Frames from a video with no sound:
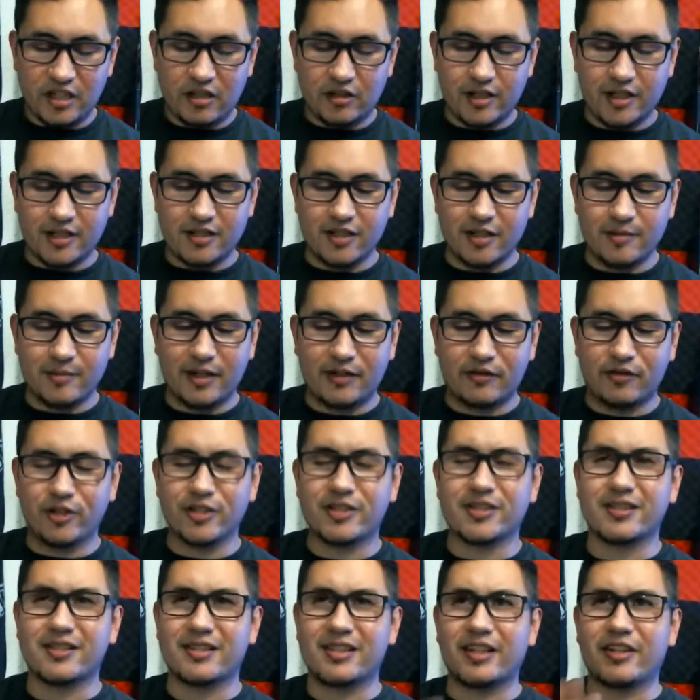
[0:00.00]
Okay, sorry, my
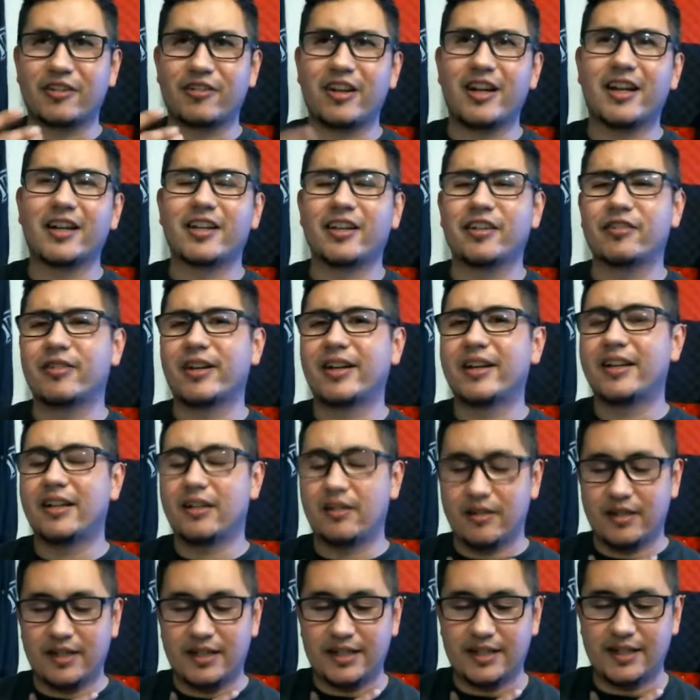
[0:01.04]
voice is like cracking right
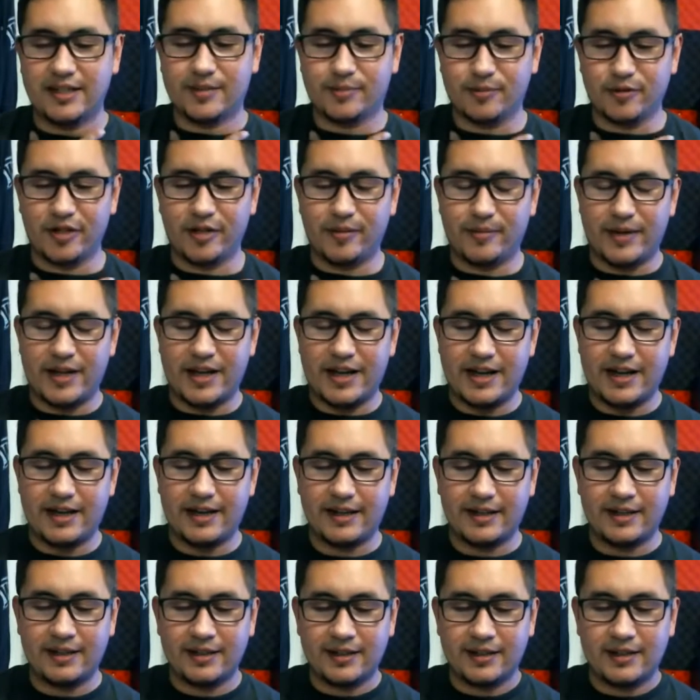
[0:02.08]
now, guys, pretty
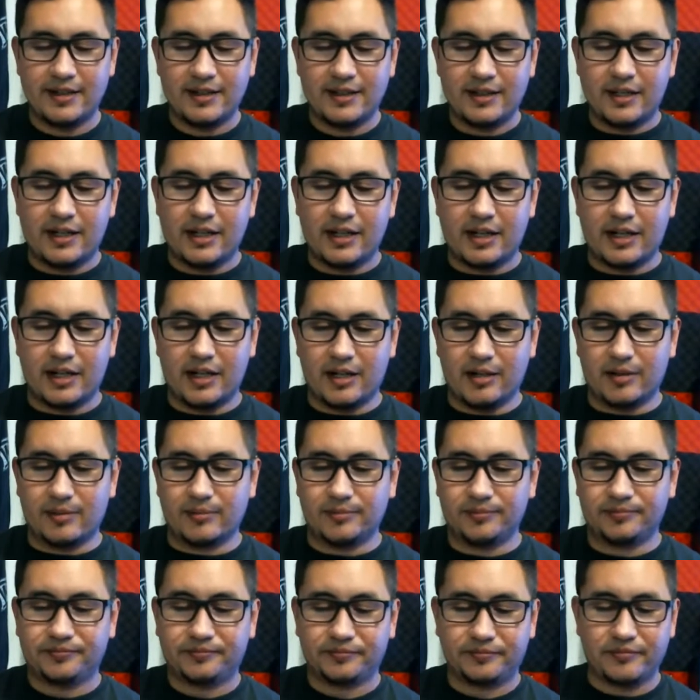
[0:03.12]
bad.
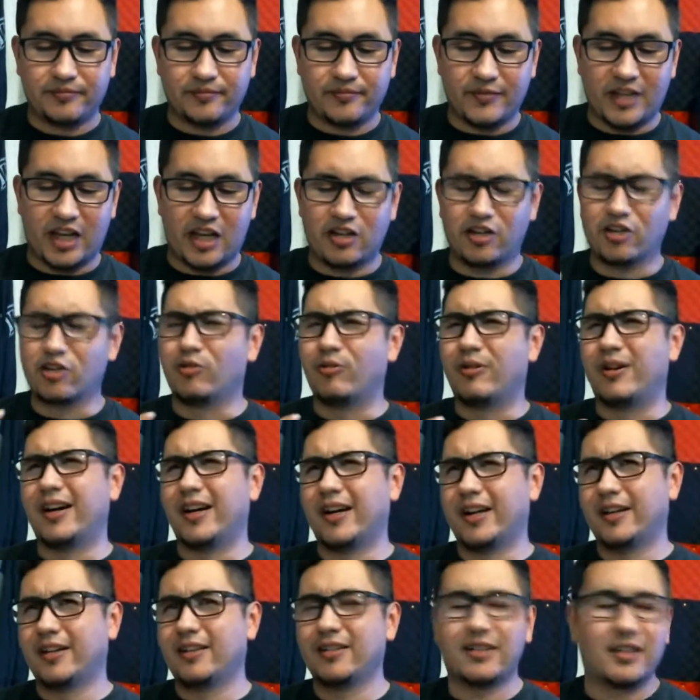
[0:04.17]
I don't know
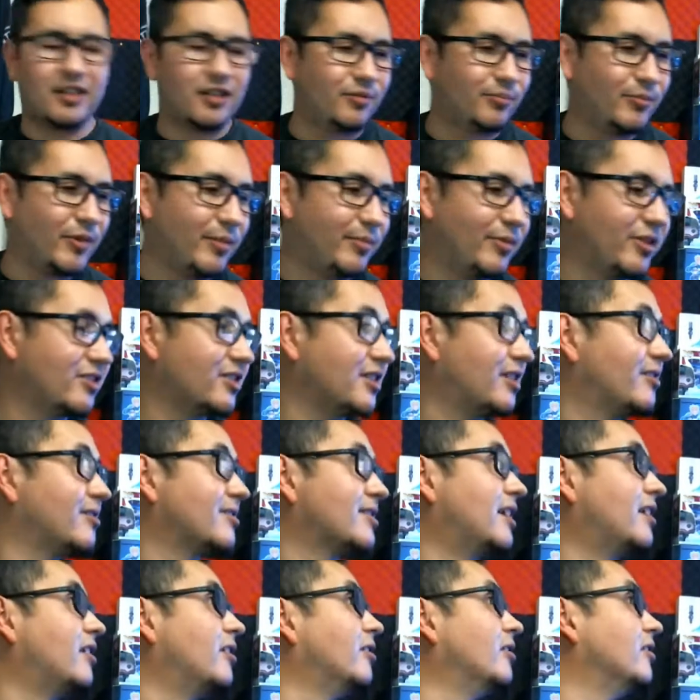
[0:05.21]
why. Maybe because I
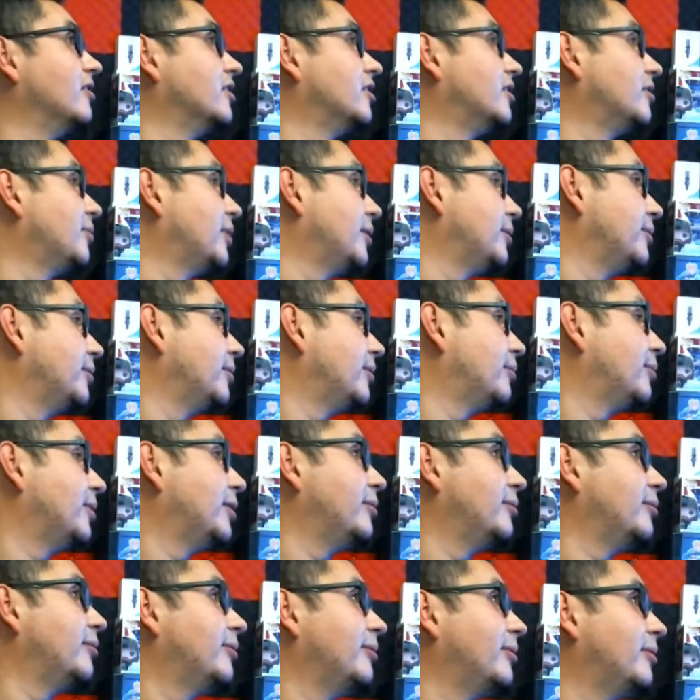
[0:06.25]
was out earlier. Maybe
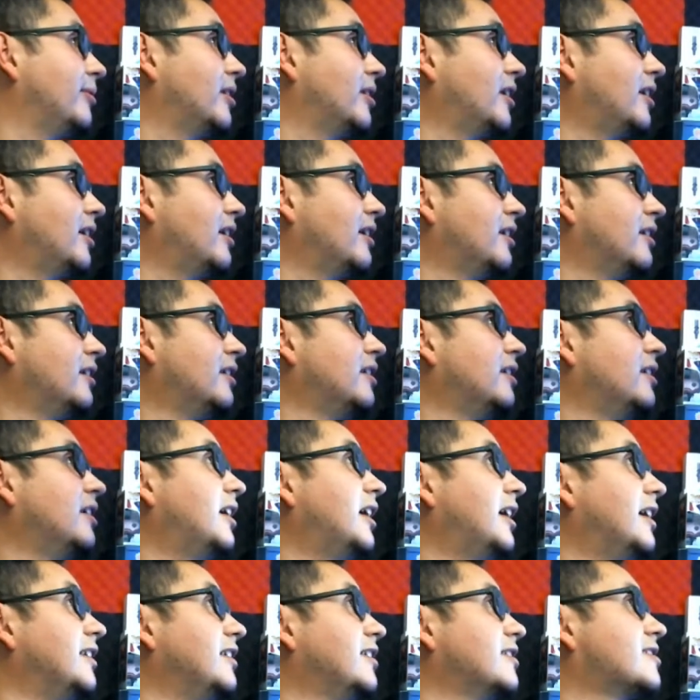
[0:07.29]
not.
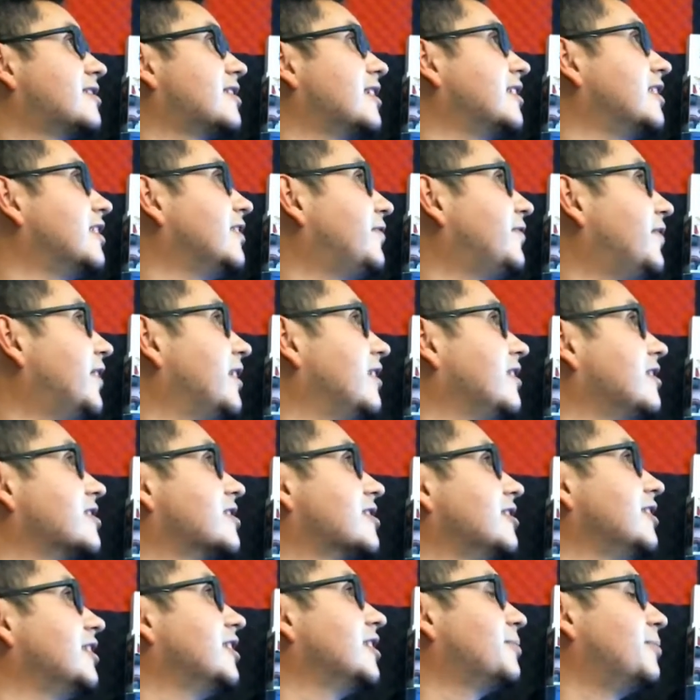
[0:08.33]
I did send the fellas
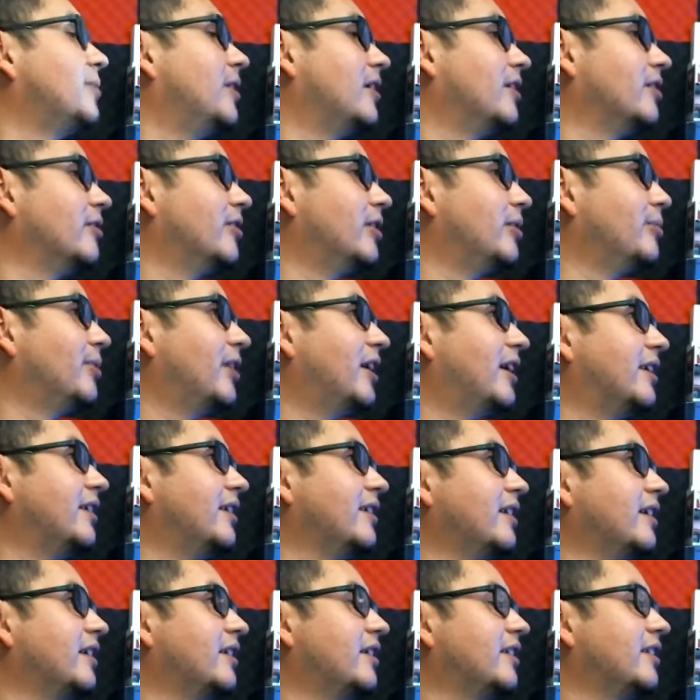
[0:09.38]
the link, by the way, but I
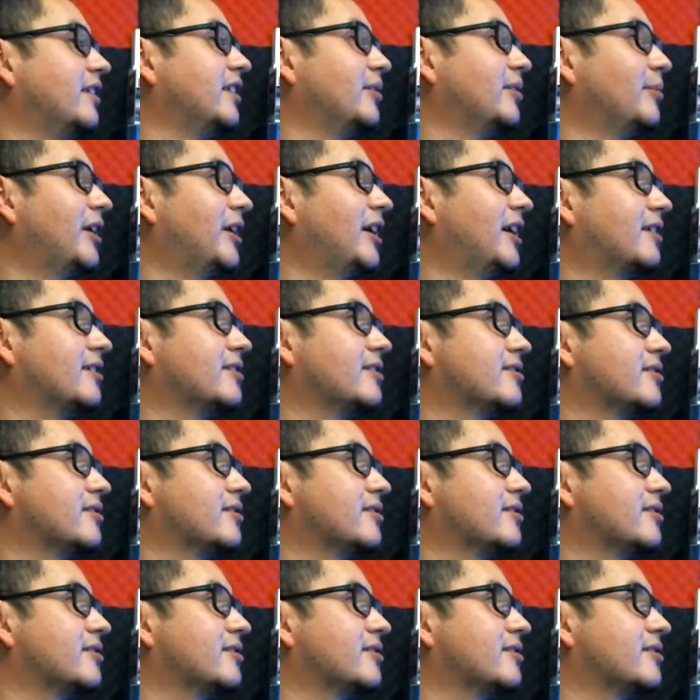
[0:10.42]
didn't get anything back.